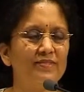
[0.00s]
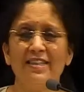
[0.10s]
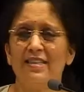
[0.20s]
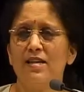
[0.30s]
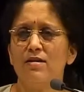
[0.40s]

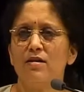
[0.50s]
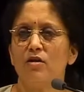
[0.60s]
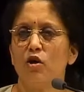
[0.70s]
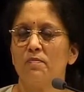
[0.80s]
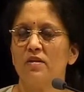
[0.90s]
A senior
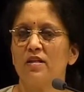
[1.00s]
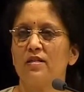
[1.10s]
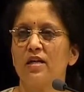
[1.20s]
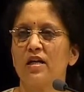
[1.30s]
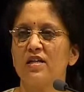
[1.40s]
corporate
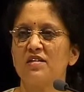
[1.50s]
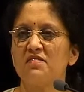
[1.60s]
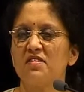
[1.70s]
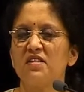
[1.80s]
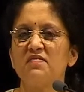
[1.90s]

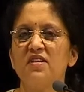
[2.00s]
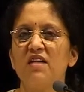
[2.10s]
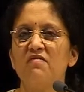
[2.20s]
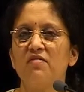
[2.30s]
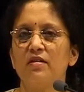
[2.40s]
executive is given
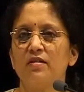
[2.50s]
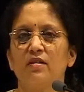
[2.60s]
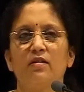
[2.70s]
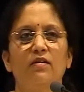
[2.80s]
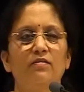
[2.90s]

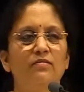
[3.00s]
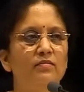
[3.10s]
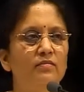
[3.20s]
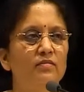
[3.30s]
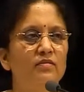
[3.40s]
everything,
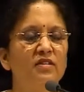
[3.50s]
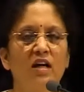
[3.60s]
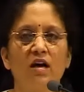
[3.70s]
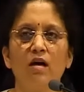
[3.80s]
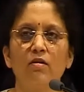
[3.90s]

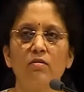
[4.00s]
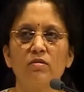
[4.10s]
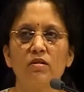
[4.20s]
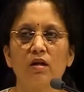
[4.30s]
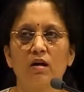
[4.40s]
the
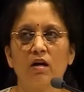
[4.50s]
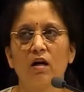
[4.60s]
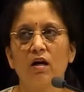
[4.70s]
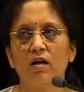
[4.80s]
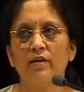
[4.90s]
house, the
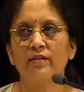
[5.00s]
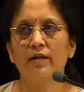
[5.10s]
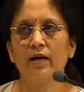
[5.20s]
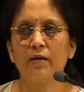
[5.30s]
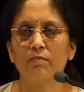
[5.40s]
car, the
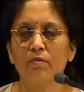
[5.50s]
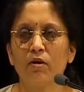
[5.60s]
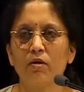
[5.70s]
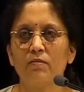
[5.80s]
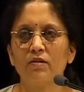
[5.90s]

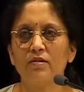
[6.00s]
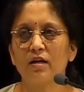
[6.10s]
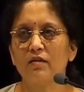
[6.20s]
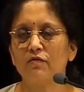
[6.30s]
laptop, the cell